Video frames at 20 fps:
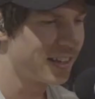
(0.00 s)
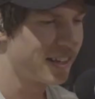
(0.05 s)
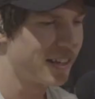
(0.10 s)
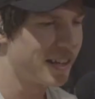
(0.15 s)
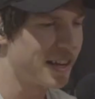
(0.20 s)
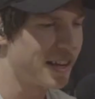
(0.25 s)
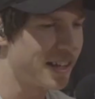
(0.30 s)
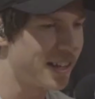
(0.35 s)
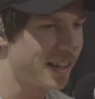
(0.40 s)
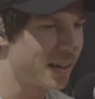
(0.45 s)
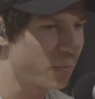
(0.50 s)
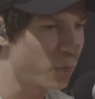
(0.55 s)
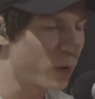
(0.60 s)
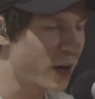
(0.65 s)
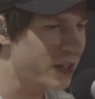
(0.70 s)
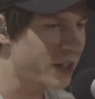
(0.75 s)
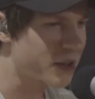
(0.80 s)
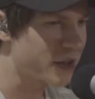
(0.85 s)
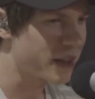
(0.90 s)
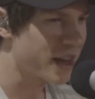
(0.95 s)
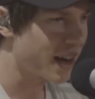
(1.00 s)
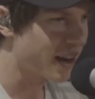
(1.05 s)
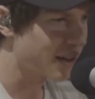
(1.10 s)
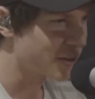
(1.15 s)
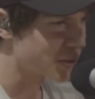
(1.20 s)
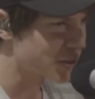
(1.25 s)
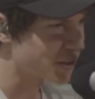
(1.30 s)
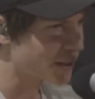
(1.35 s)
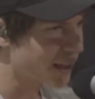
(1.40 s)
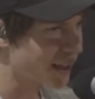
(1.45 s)
and then watching that, I was
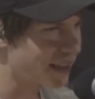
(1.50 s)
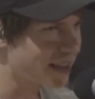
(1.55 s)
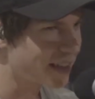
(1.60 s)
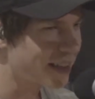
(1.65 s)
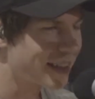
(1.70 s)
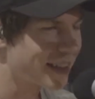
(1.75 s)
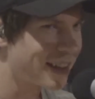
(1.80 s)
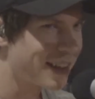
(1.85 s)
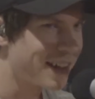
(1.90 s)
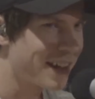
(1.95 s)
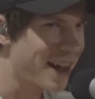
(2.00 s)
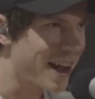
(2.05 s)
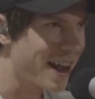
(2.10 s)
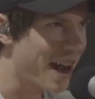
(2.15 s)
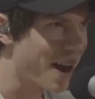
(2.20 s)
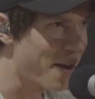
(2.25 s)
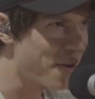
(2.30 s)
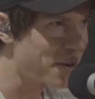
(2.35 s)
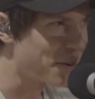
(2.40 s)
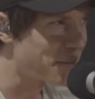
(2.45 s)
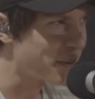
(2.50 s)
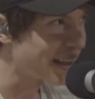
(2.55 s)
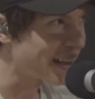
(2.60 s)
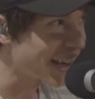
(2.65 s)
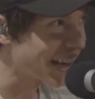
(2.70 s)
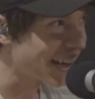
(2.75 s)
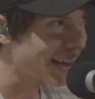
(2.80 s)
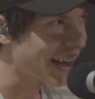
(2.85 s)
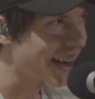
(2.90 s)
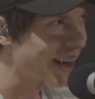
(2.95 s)
just like, I want to be that
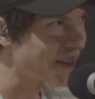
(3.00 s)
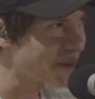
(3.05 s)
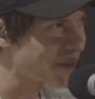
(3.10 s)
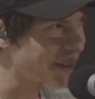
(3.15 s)
guy with